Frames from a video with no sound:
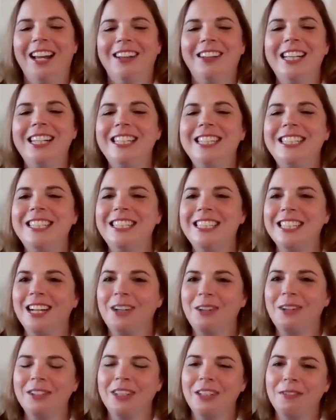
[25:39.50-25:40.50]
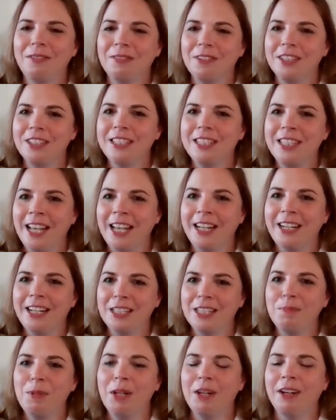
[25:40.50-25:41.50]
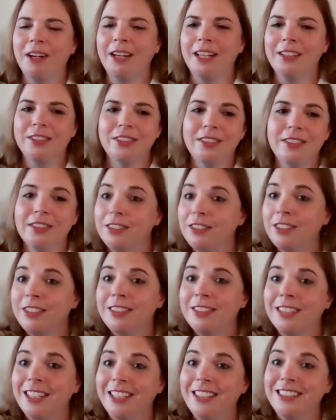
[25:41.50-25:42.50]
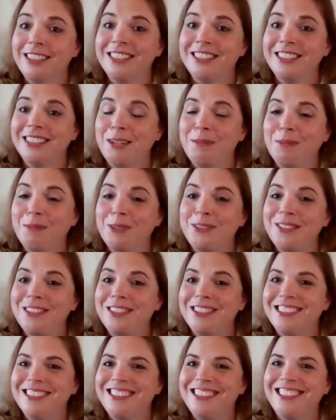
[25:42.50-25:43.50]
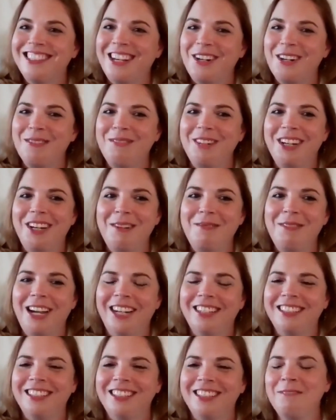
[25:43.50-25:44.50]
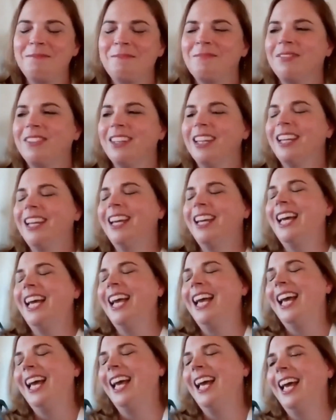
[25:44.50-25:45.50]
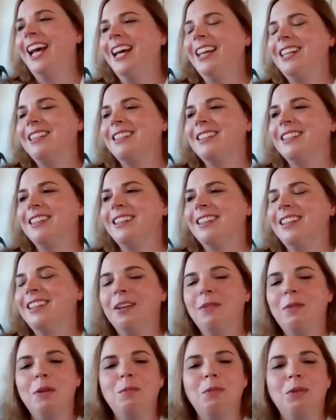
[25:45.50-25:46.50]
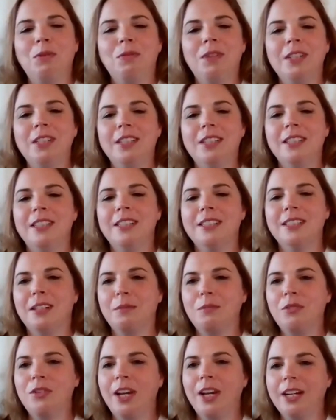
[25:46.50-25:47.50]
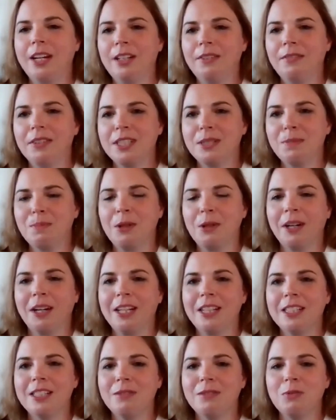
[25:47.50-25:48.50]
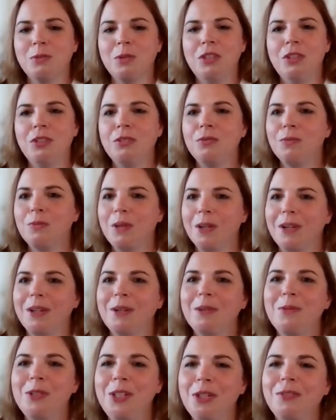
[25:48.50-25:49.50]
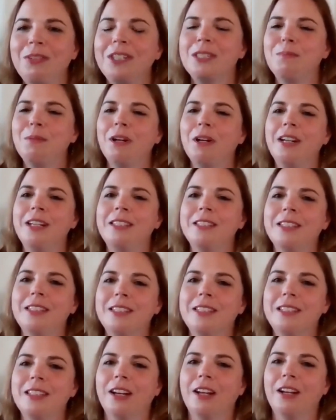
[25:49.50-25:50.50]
They doubt the firsthand experience, just like the disciples doubted Mary Magdalene. And then we move into this objective experience when you've experienced it